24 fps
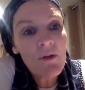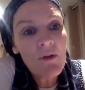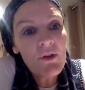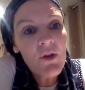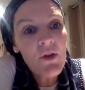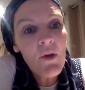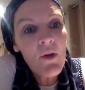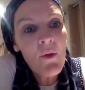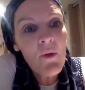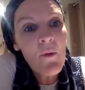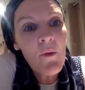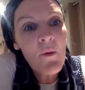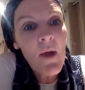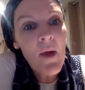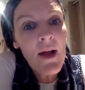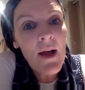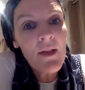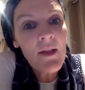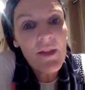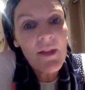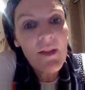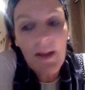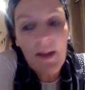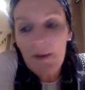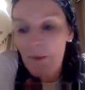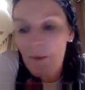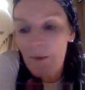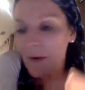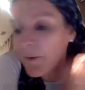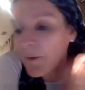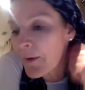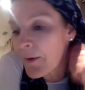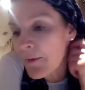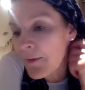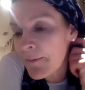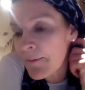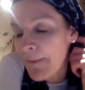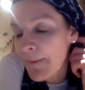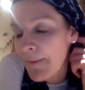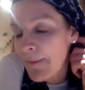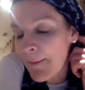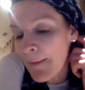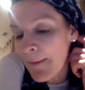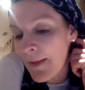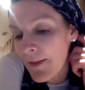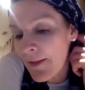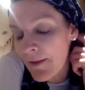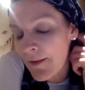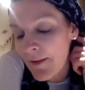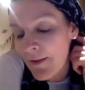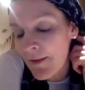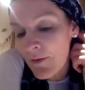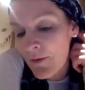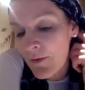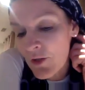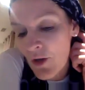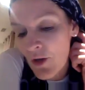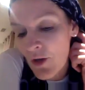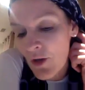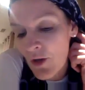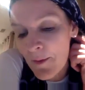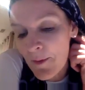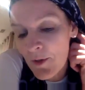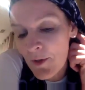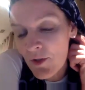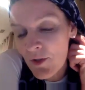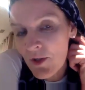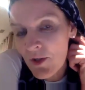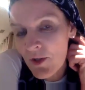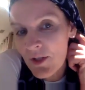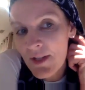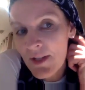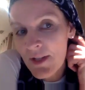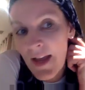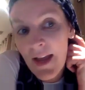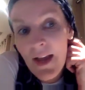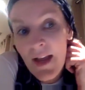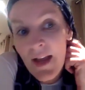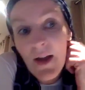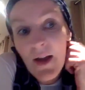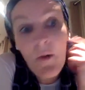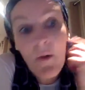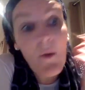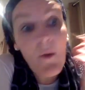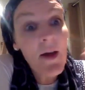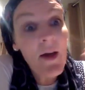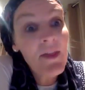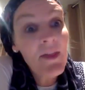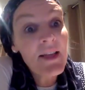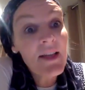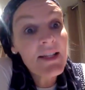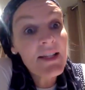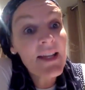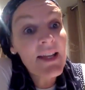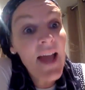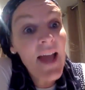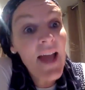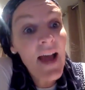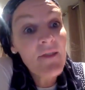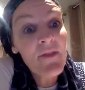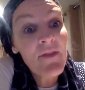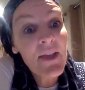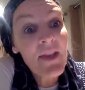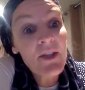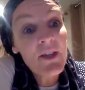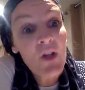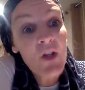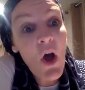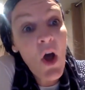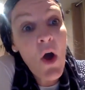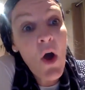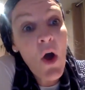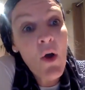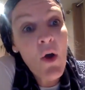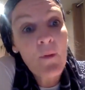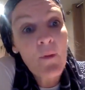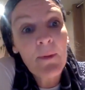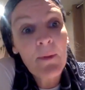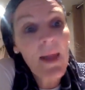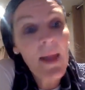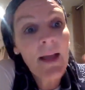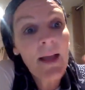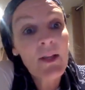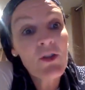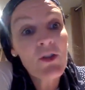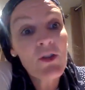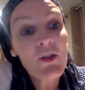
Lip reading: So while what my mother Aug15 used to say, while there's life, there's hope. Like you